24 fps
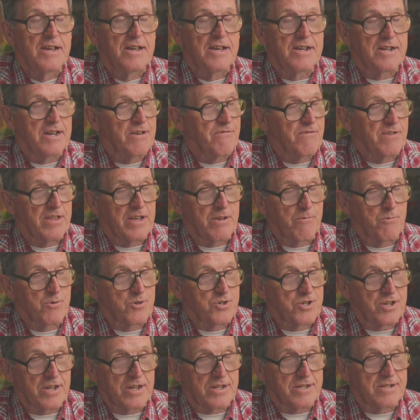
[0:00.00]
and everything
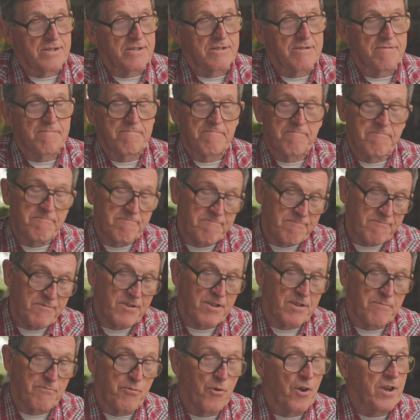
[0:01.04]
was getting
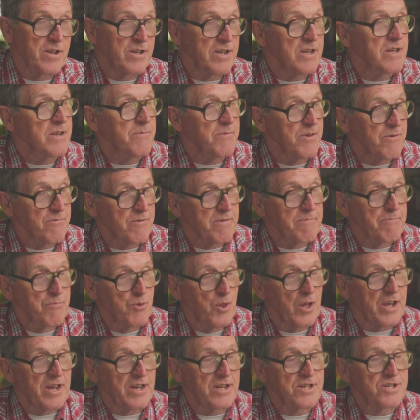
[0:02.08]
to the point need to be
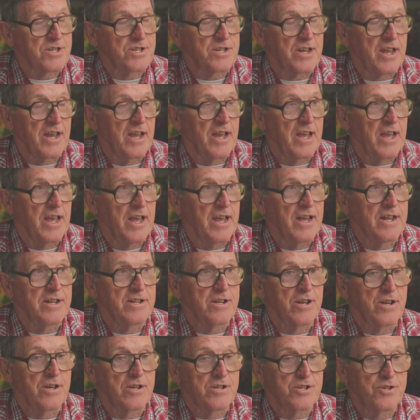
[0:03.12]
replaced
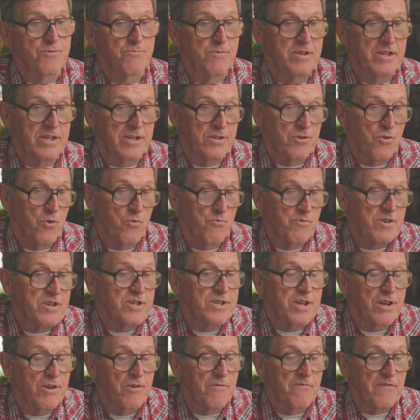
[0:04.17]
and there's really no
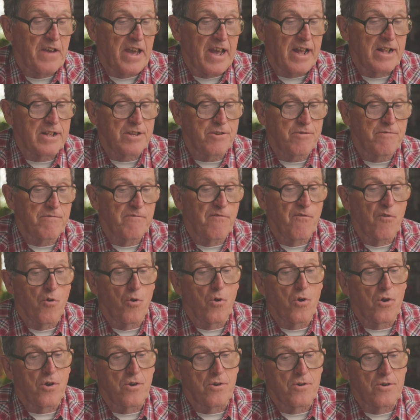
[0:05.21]
resale value
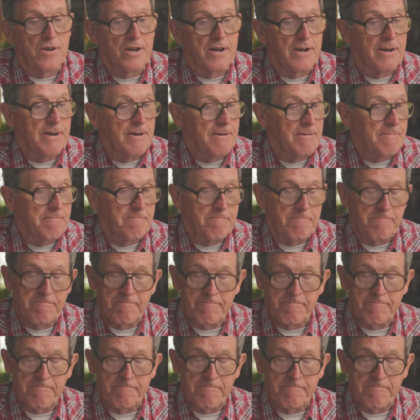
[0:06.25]
for uh,